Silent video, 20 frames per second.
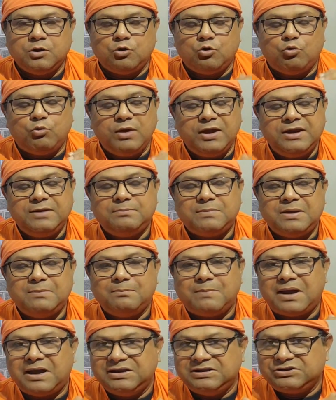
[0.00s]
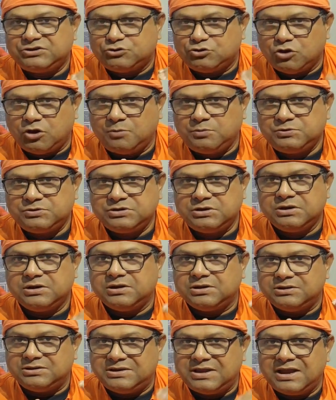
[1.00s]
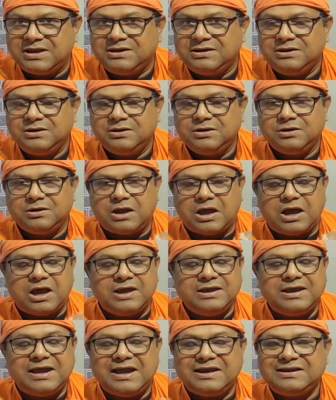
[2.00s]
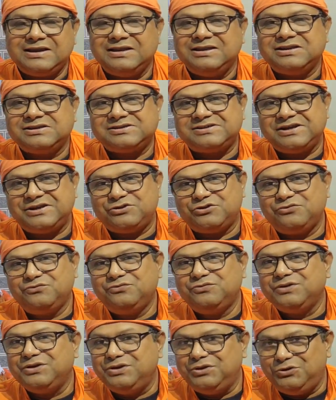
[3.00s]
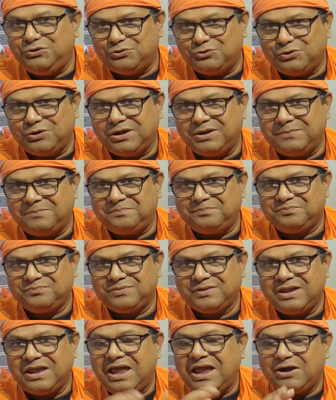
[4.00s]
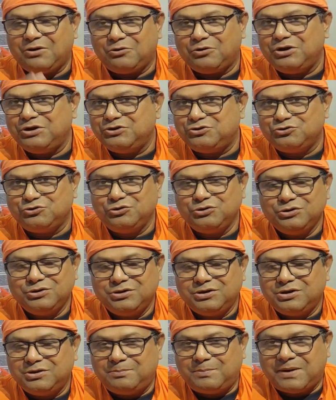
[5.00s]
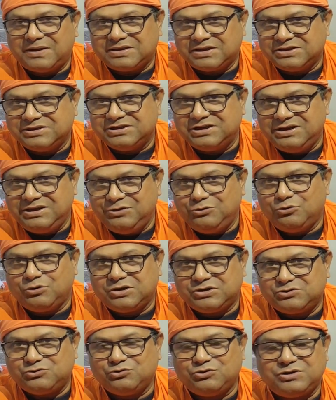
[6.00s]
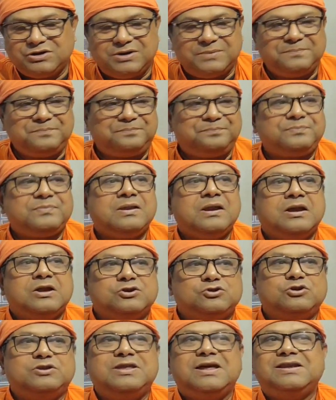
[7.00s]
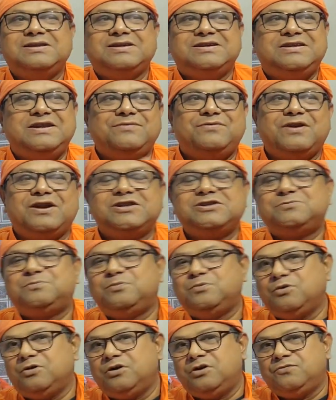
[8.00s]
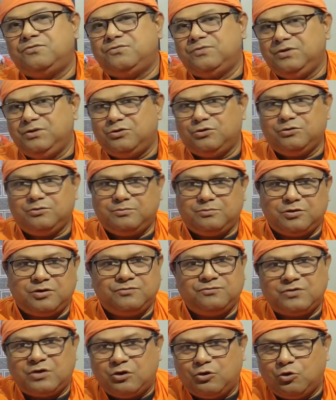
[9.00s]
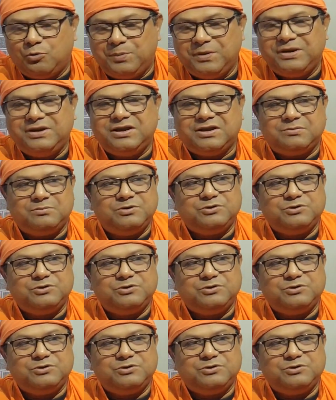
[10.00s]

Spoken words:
When my mind stops, then I attain the state of yoga, according to Patanjali Yoga Sutra. So there is a difference of of opinion